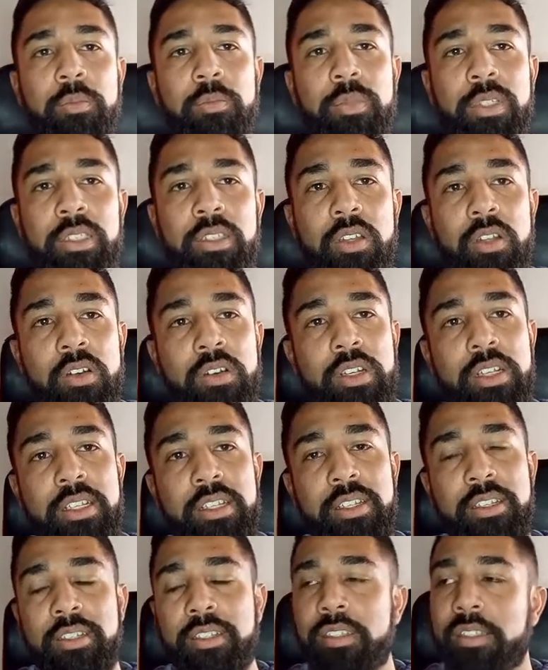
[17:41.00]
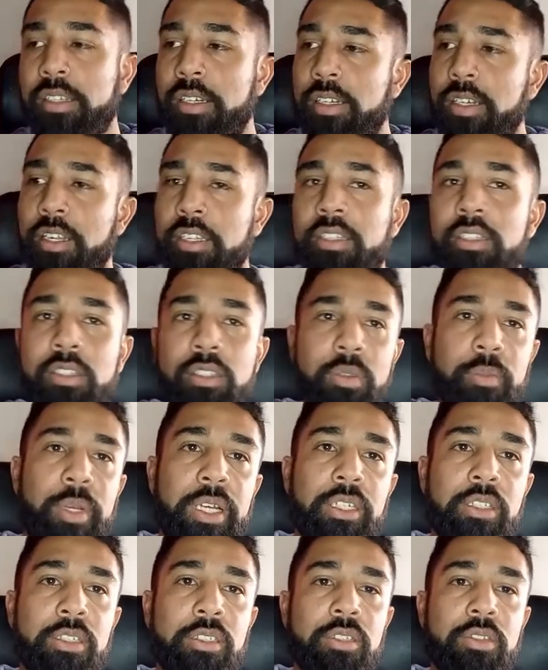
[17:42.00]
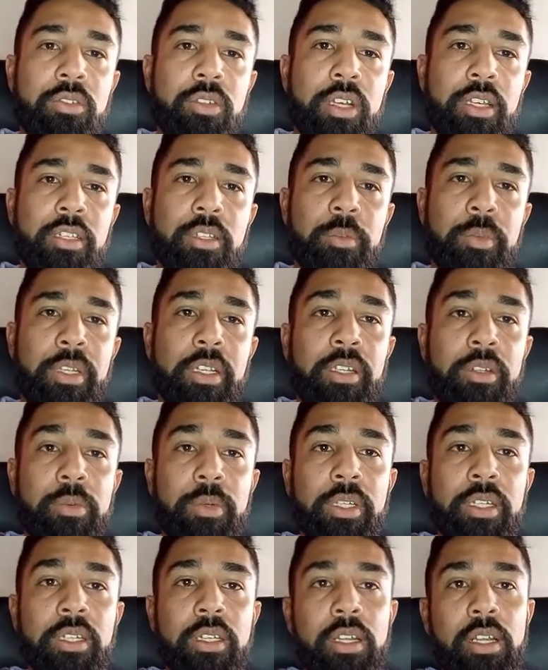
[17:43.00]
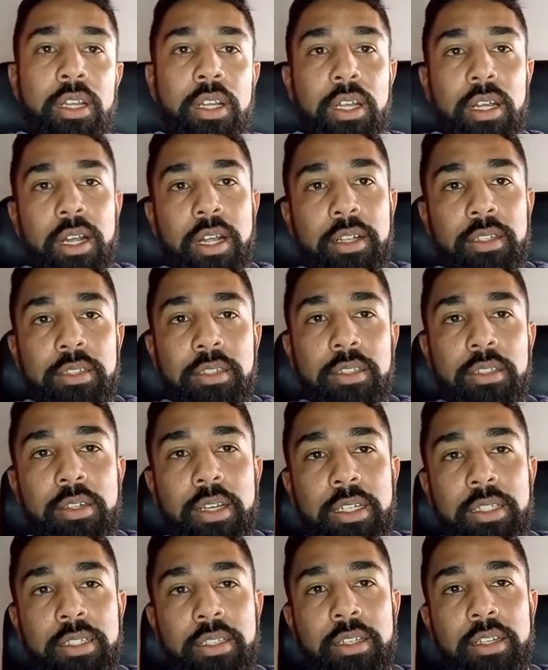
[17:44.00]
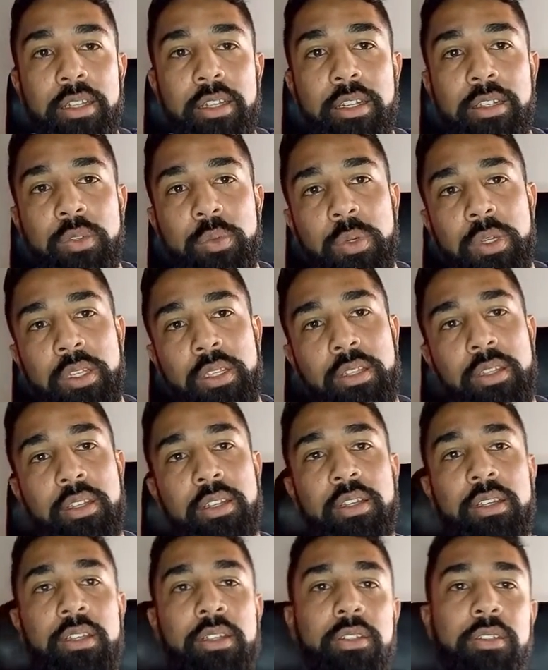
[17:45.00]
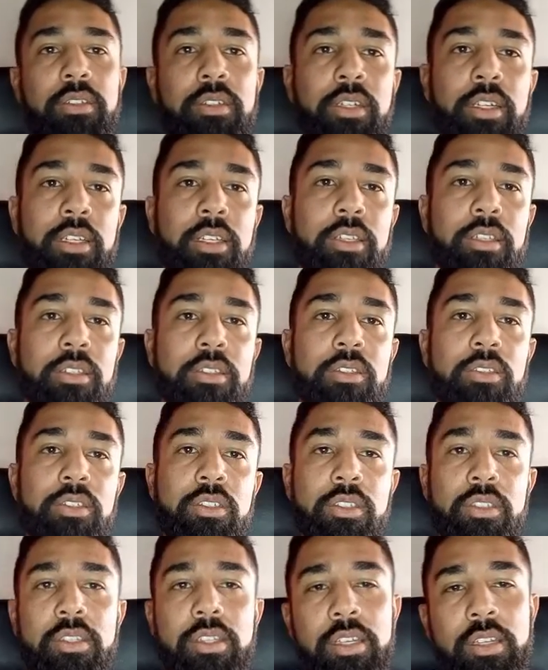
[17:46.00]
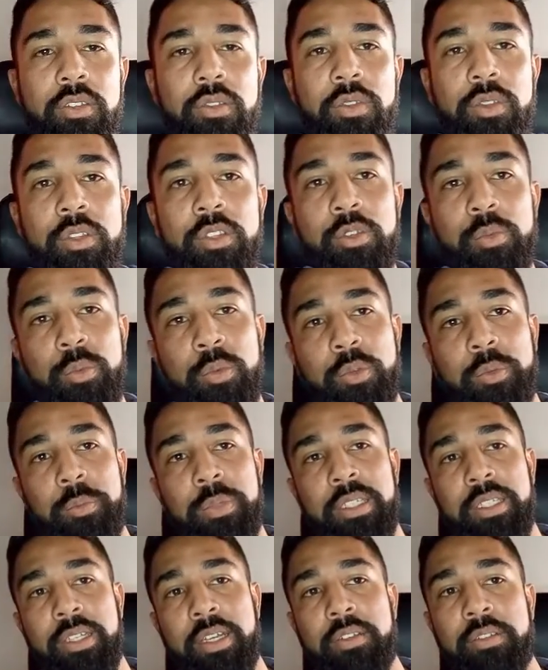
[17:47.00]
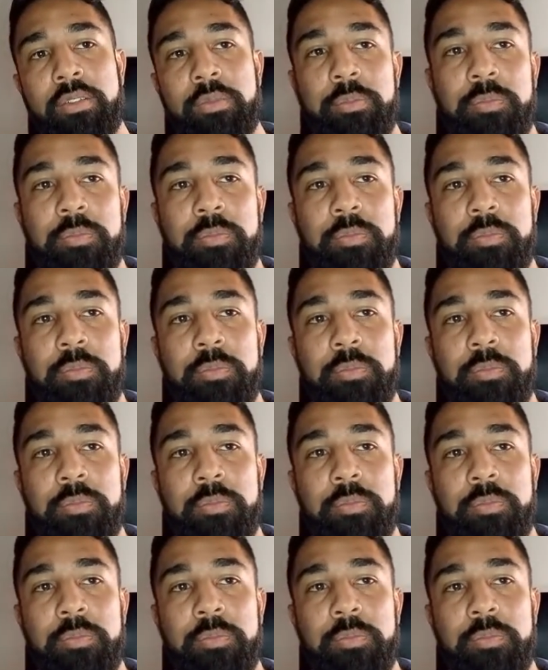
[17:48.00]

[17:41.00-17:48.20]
as long as it's in relation to Manchester United. But anyway, I'll see you guys in the next one. And just thanks for the support. Peace out.